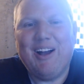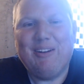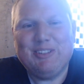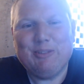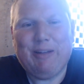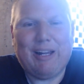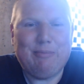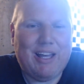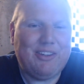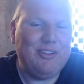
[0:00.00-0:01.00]
So Bang and
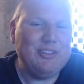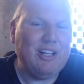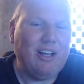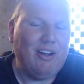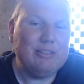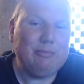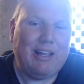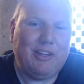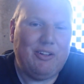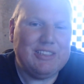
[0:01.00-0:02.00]
Matthews, August
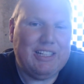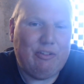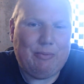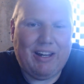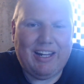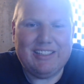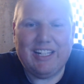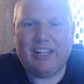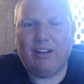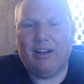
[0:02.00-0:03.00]
Matthews, Davey Bang
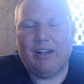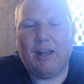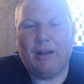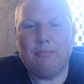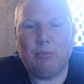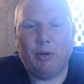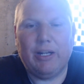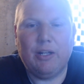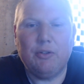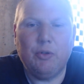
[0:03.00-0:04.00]
taking on
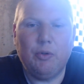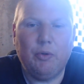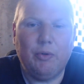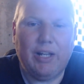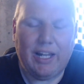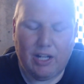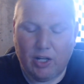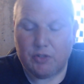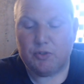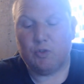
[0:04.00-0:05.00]
Brayden, Toon, and
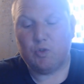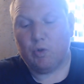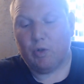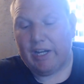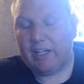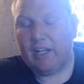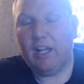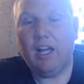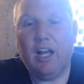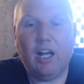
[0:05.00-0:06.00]
Hunter Drake,
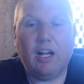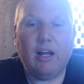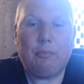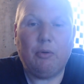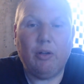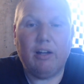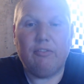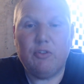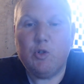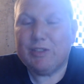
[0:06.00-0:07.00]
a couple of
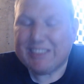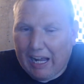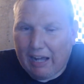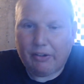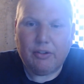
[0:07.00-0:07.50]
New South